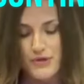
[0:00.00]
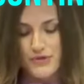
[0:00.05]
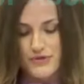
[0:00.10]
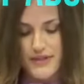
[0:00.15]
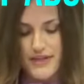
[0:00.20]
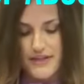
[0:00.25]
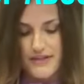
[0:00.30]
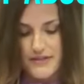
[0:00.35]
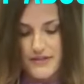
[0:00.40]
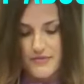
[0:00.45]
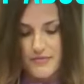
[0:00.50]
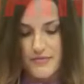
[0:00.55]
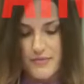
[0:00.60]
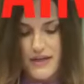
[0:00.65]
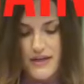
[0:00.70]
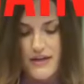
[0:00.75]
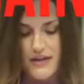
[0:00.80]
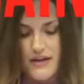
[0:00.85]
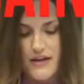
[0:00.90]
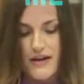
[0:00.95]
of abuse
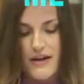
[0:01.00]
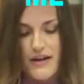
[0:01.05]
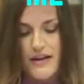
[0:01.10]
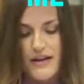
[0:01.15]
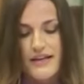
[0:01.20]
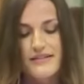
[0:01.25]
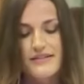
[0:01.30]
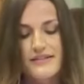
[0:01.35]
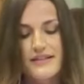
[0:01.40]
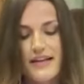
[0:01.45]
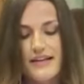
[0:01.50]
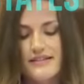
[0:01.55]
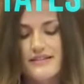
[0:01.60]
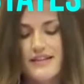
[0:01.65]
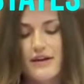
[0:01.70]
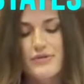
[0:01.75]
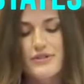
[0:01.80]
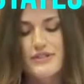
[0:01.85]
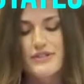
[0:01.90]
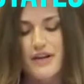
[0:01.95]
against me. He
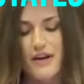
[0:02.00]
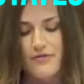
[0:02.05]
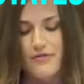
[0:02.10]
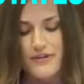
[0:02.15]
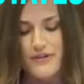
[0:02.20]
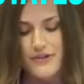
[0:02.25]
states I was